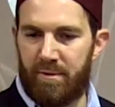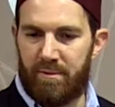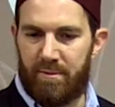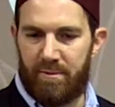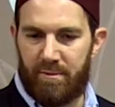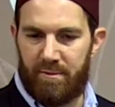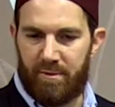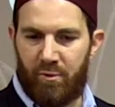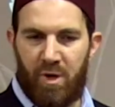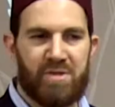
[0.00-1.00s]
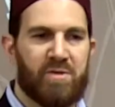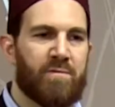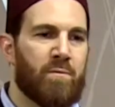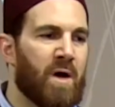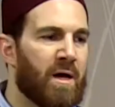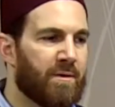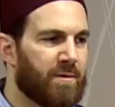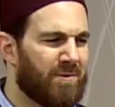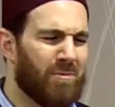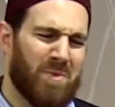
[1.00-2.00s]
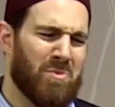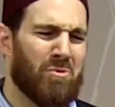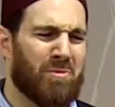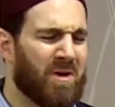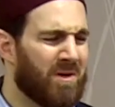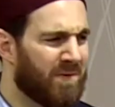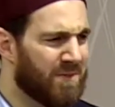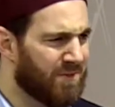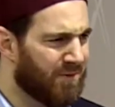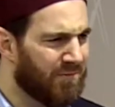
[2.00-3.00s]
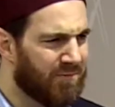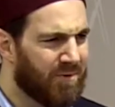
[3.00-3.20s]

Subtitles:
the crux of humanity. Don't be bewildered by any of that stuff.